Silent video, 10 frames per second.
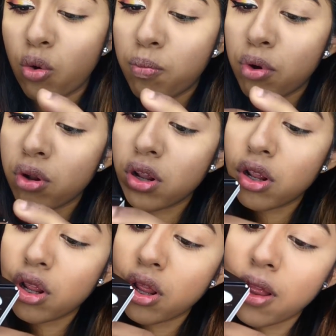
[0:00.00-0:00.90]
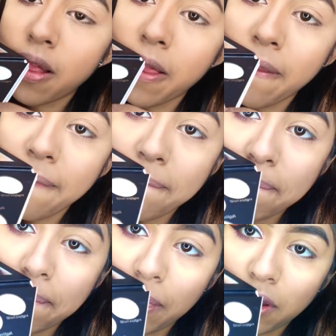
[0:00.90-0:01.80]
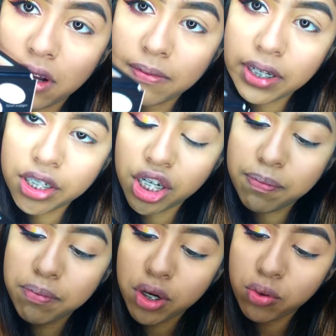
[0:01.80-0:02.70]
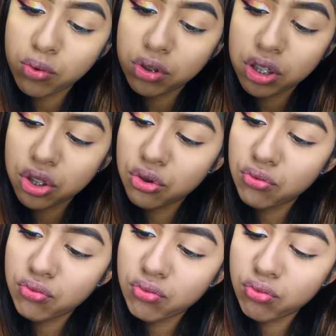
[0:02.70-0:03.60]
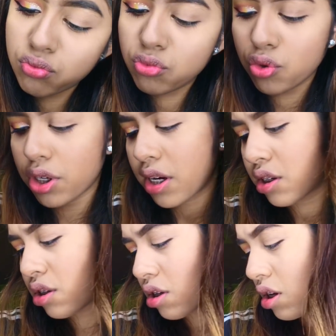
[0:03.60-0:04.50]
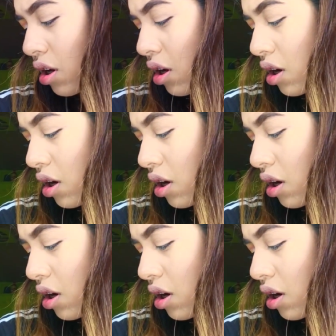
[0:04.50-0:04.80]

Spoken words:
Opal on my cheekbones. Or actually,